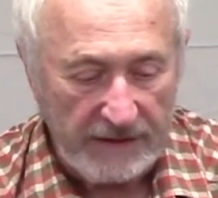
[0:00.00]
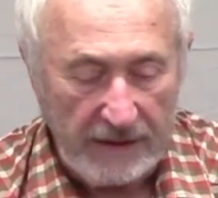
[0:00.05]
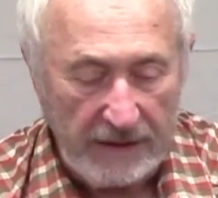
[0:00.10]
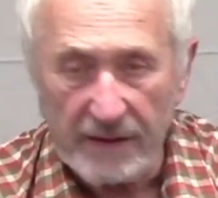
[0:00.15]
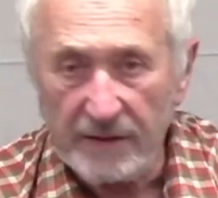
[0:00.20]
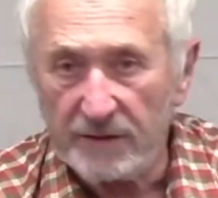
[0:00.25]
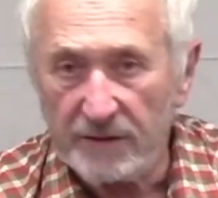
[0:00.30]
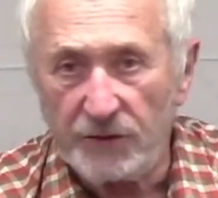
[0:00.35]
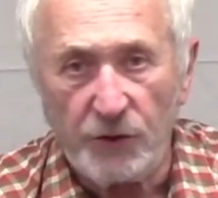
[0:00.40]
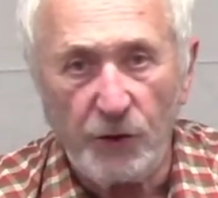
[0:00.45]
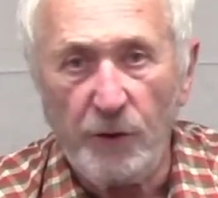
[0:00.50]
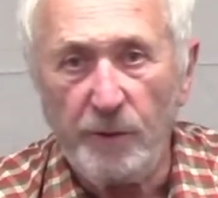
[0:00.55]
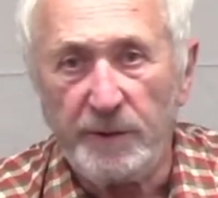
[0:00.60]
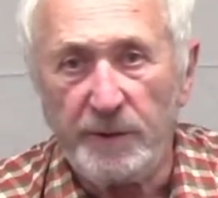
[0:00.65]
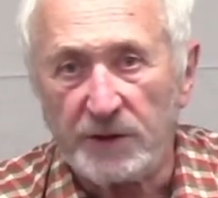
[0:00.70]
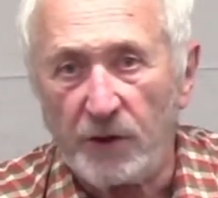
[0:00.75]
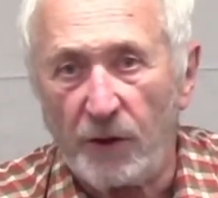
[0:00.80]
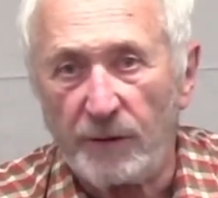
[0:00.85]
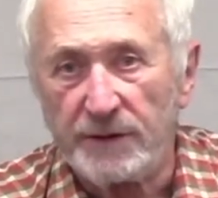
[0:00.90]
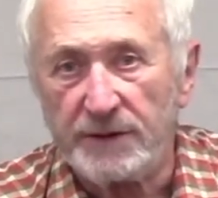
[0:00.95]
The tube
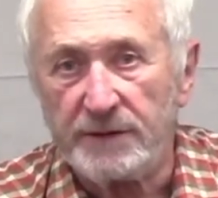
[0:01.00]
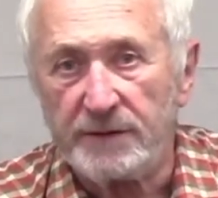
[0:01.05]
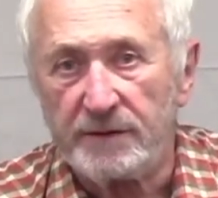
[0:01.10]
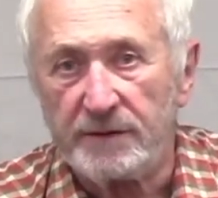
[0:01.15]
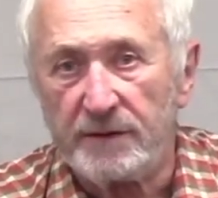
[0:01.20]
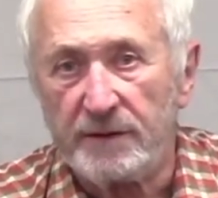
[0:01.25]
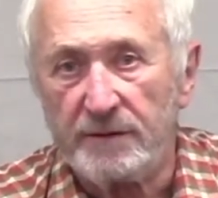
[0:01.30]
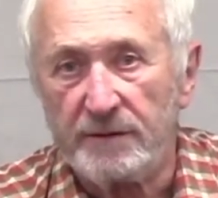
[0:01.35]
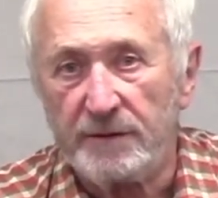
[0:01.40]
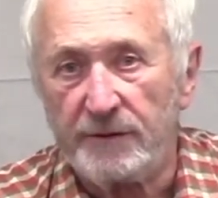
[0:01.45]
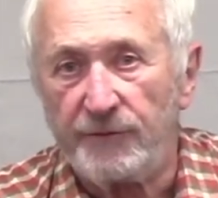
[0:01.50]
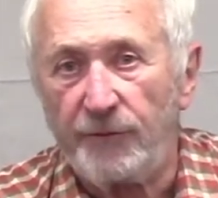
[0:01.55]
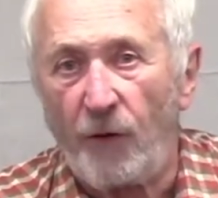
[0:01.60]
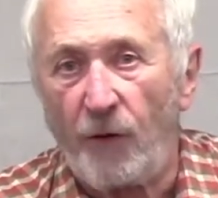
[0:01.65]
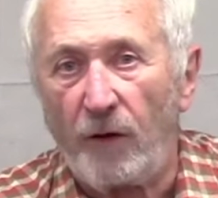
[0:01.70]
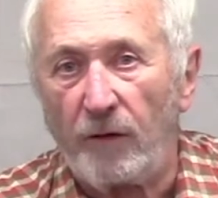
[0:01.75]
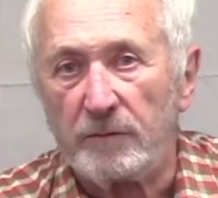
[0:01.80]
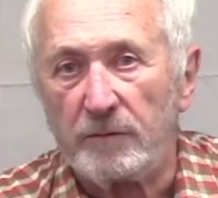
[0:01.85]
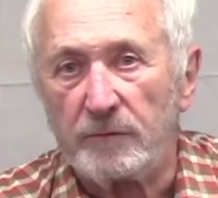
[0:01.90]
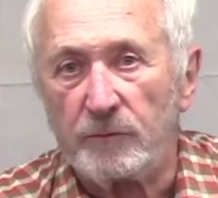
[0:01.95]
is always a
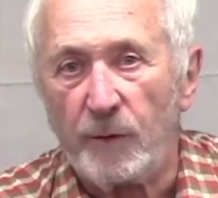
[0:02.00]
default